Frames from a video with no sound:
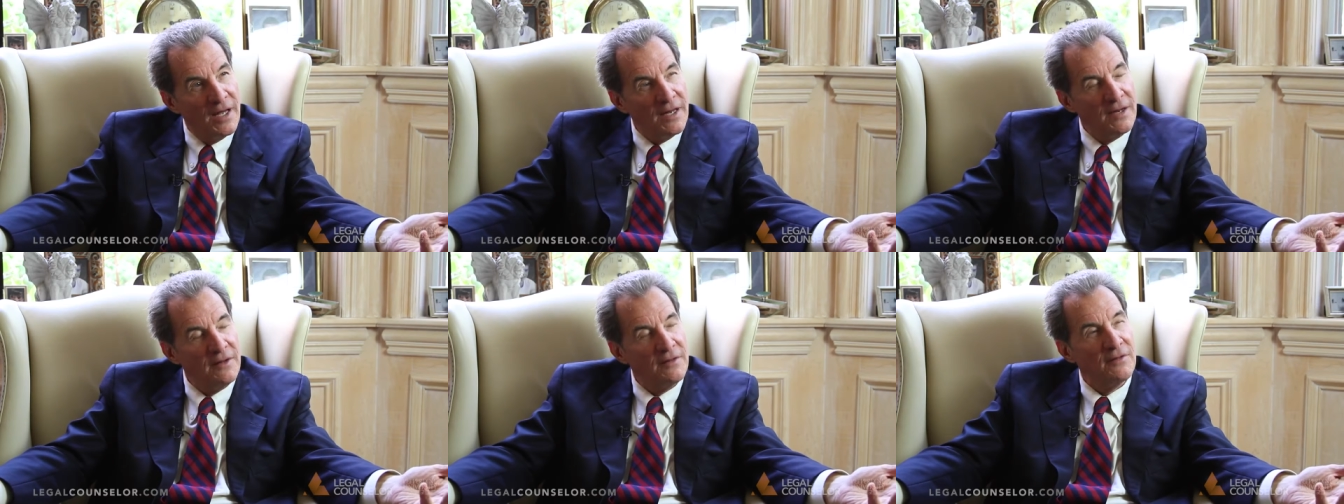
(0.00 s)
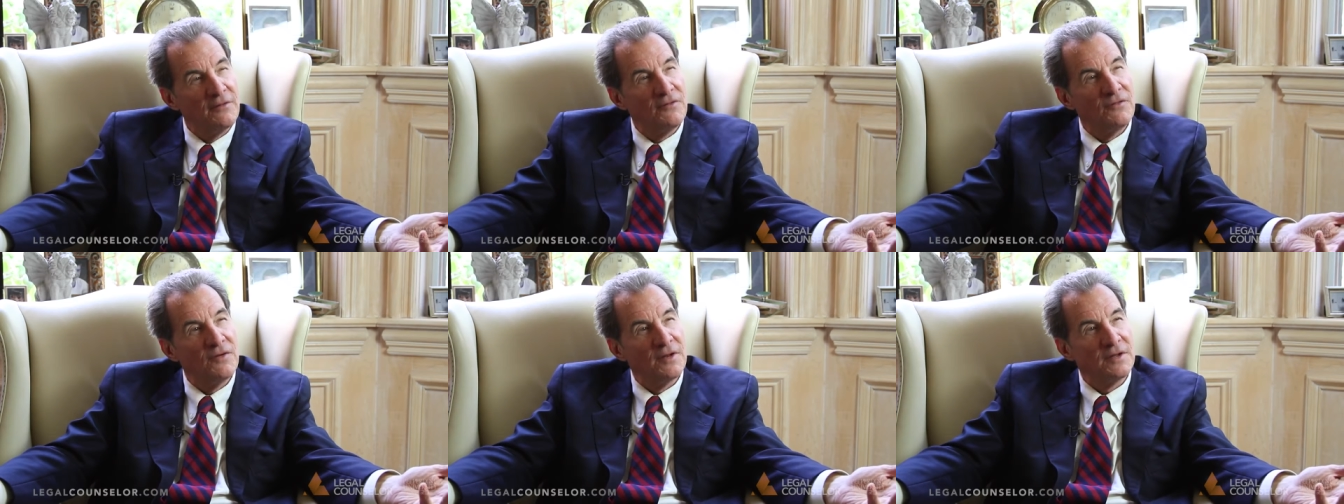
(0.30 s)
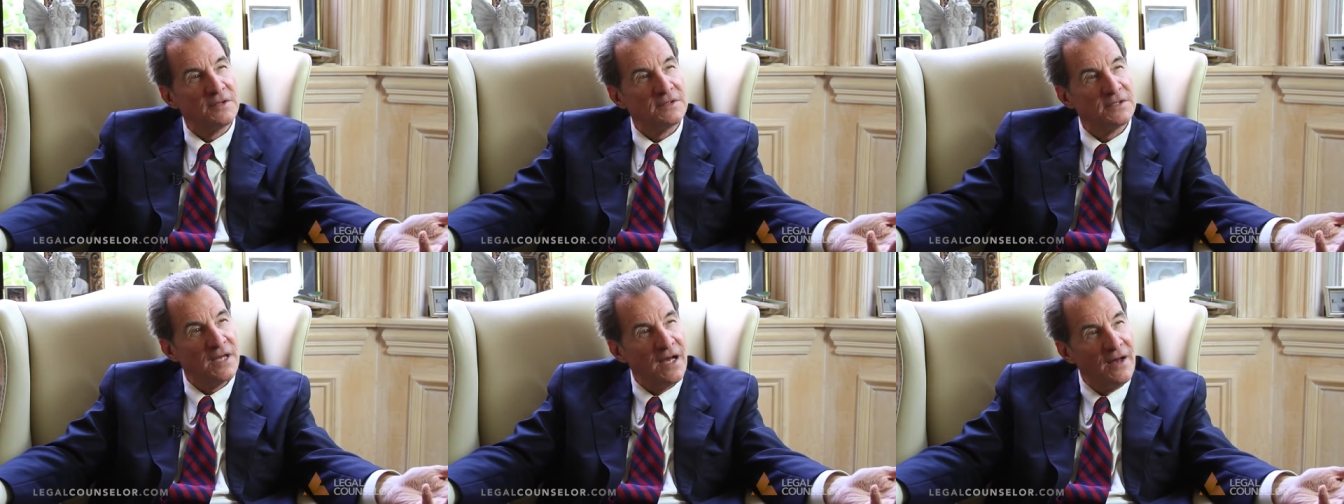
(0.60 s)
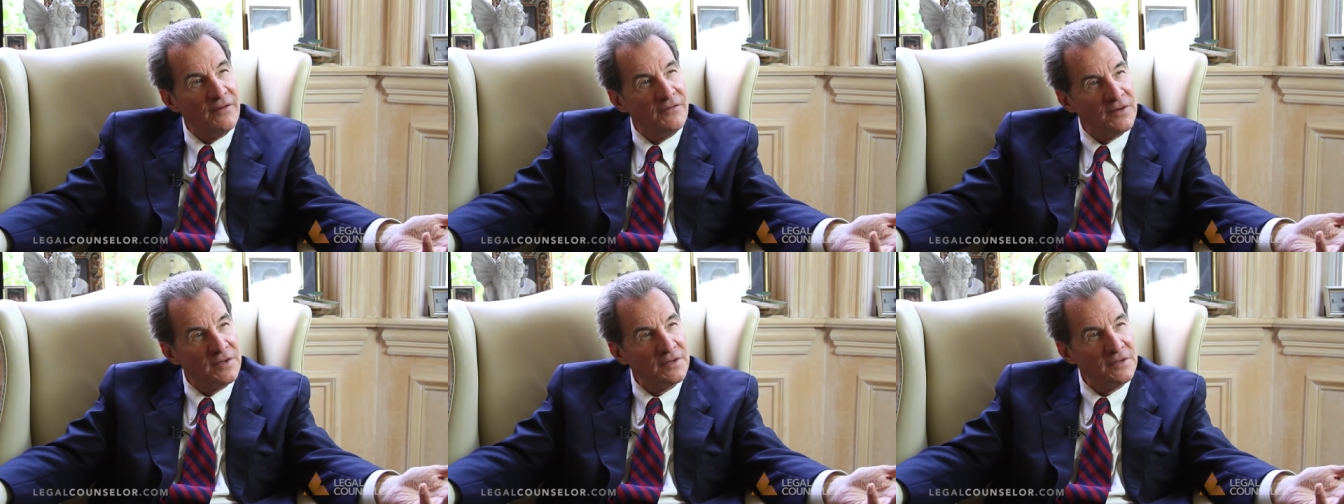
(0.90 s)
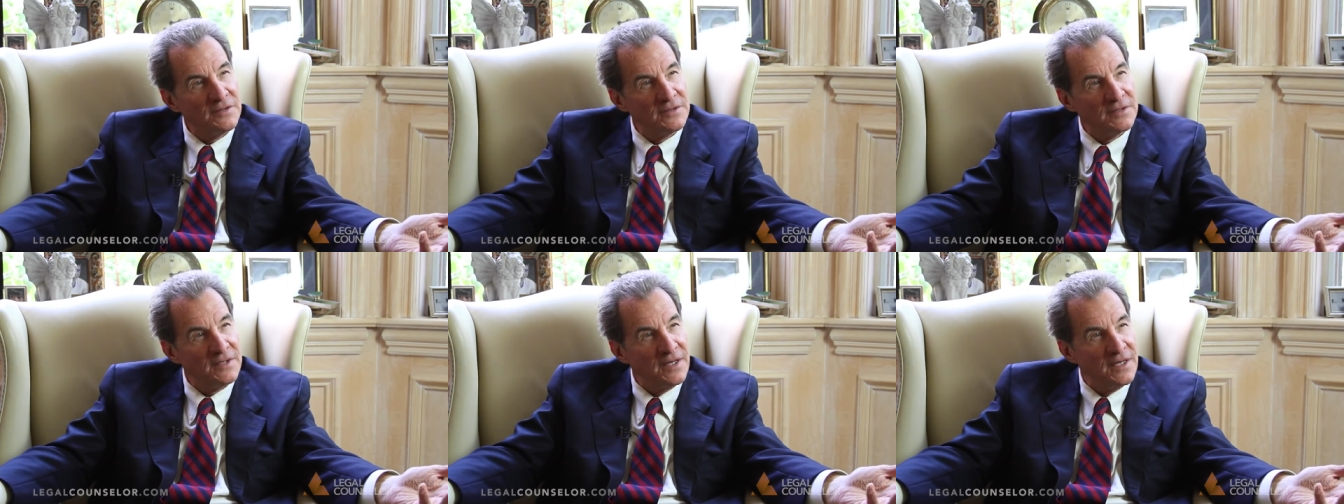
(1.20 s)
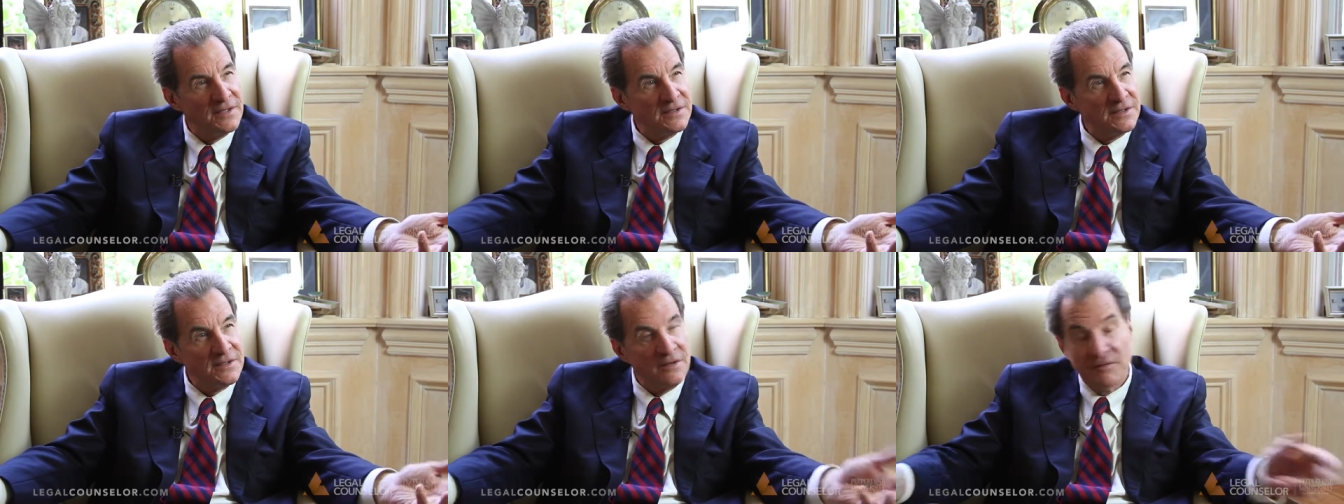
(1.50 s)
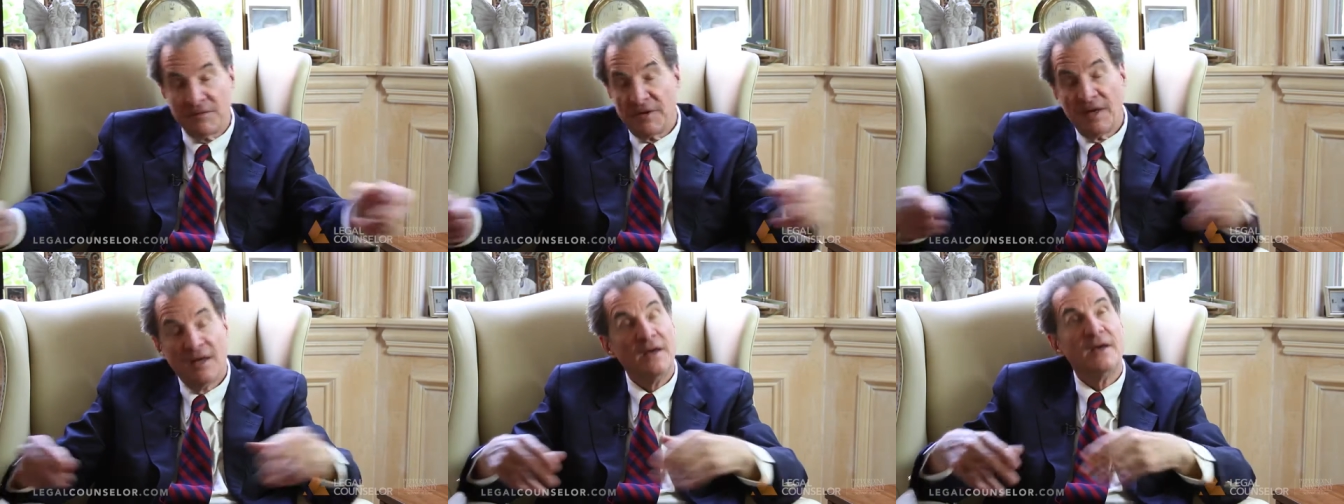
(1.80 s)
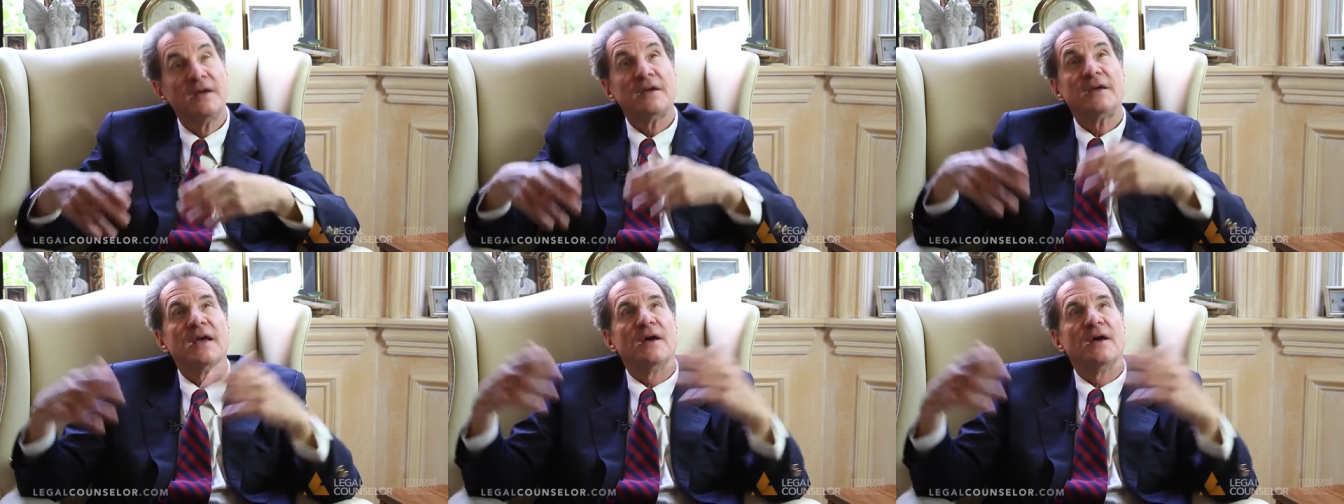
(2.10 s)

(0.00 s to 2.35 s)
not in the philosophical sense of